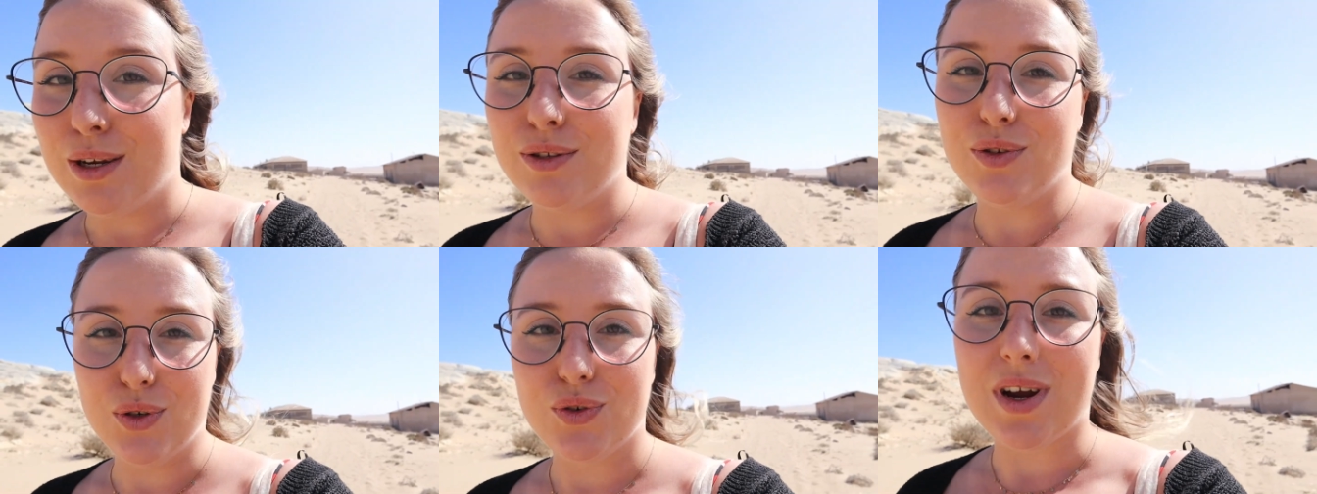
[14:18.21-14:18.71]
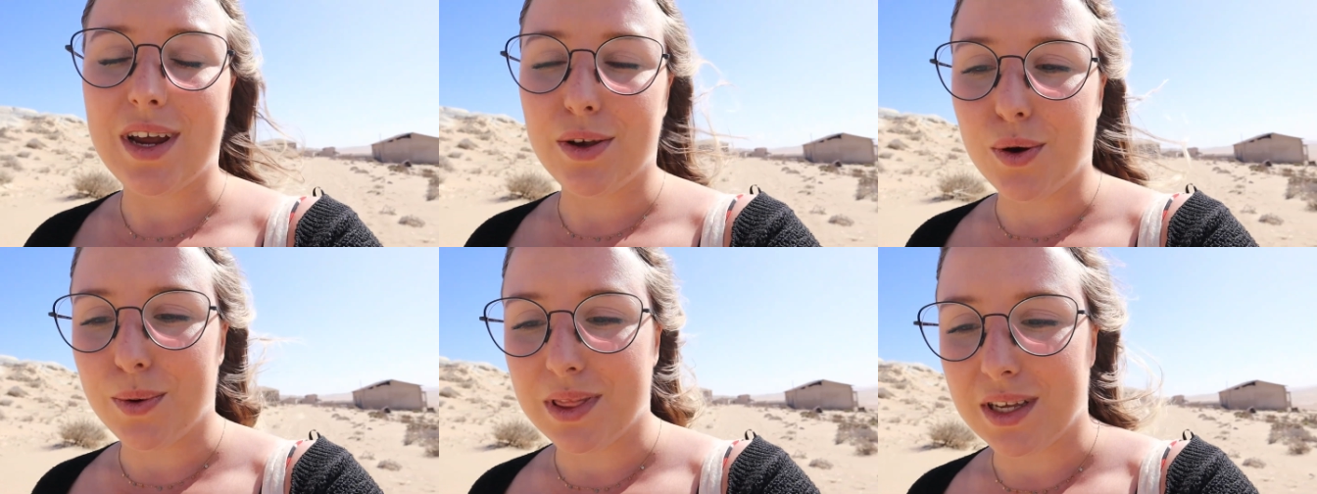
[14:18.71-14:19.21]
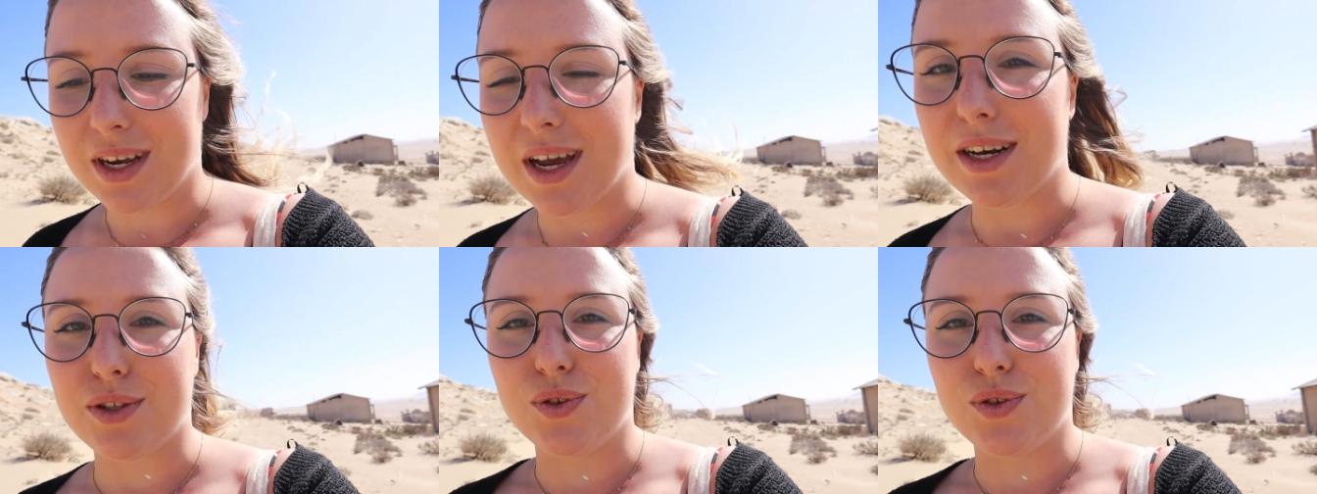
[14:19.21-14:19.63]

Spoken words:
do try and go with the guided